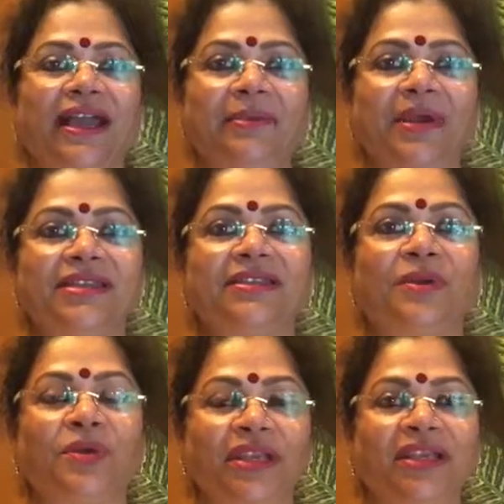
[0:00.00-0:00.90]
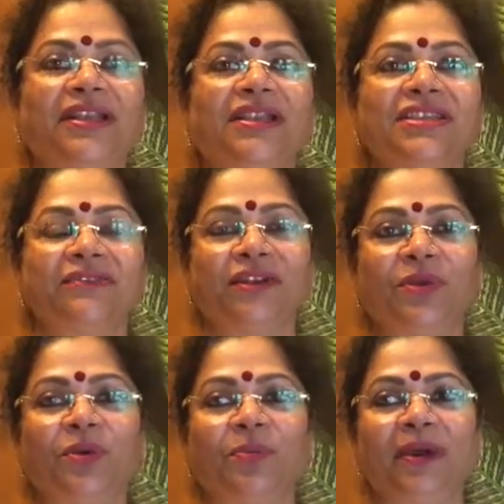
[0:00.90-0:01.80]
I am Asha Rotarian Asha
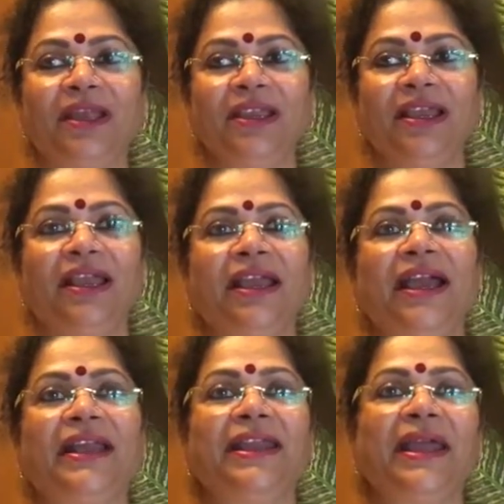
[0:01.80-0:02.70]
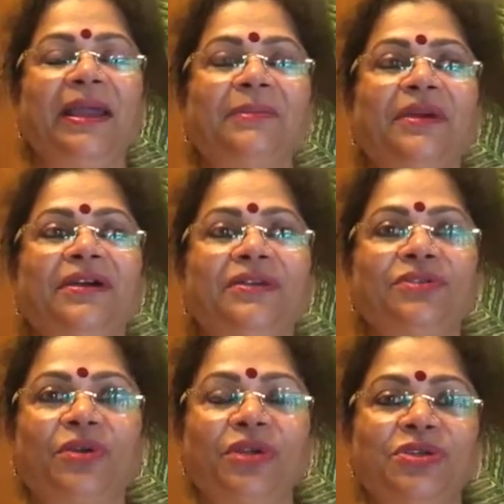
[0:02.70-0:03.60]
Venugopal and I am uh,
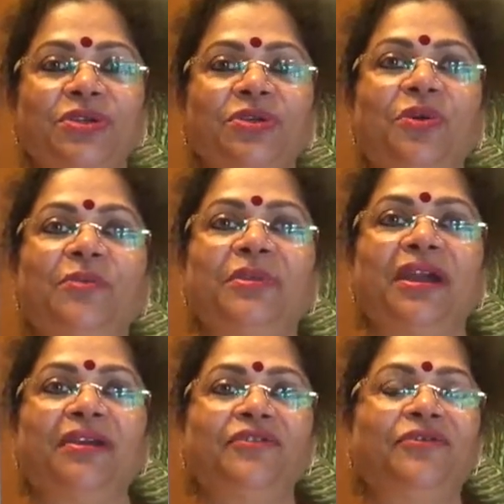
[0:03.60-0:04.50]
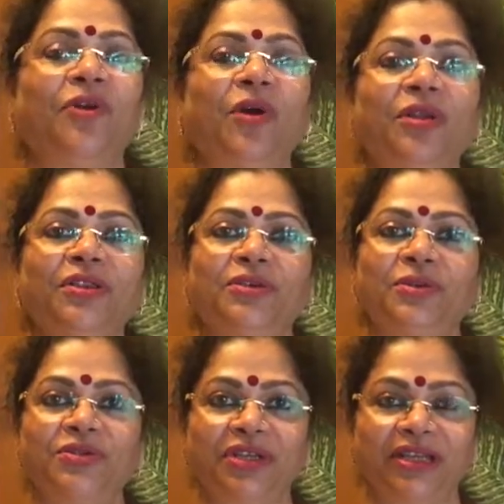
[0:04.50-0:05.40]
talking to you on behalf of all the
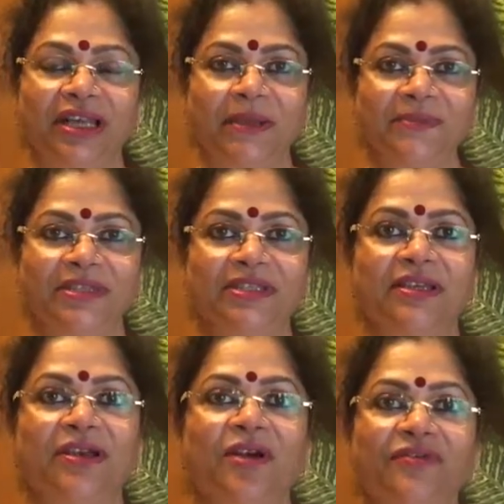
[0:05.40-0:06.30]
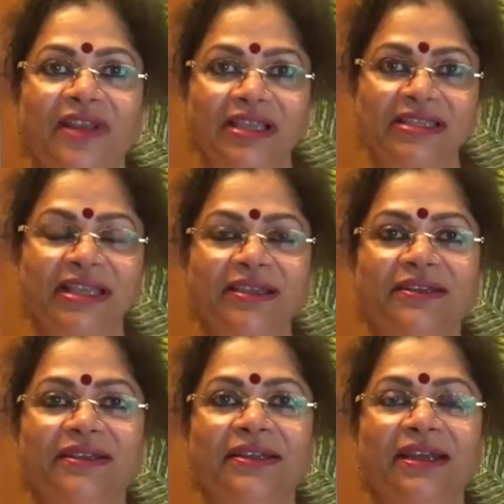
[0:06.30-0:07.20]
Rotary clubs of Nasik.
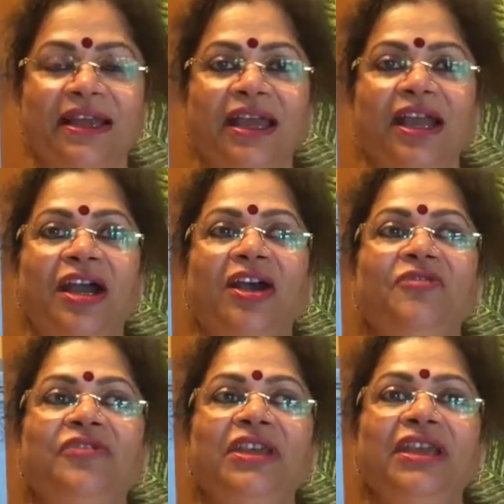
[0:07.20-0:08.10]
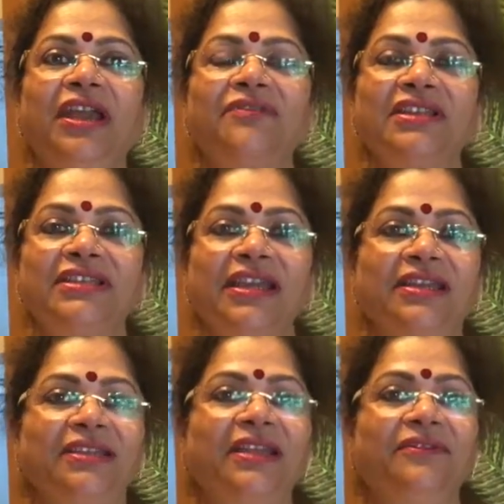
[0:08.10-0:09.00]
We have
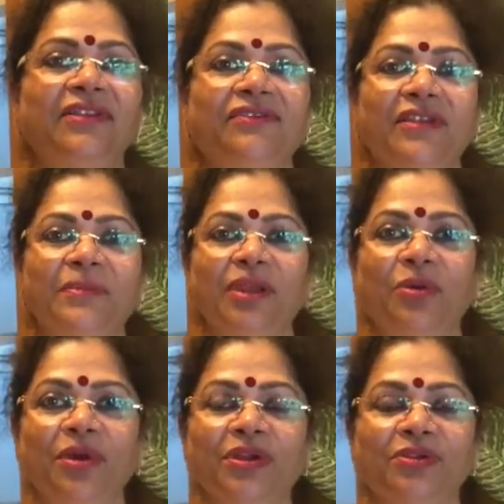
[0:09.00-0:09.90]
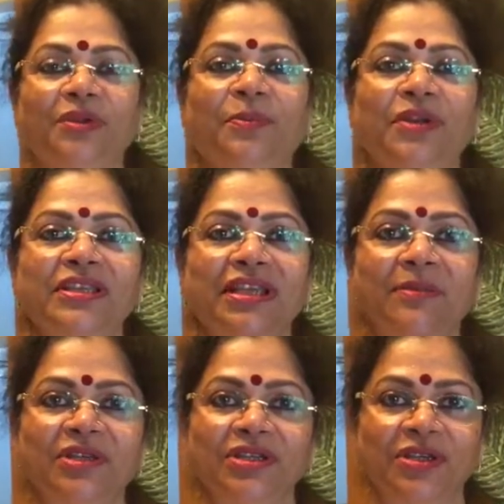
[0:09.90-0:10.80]
decided that we will be going to the police
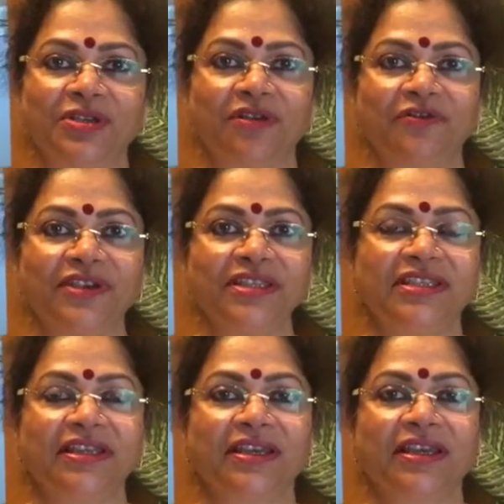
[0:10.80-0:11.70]
commissioner's office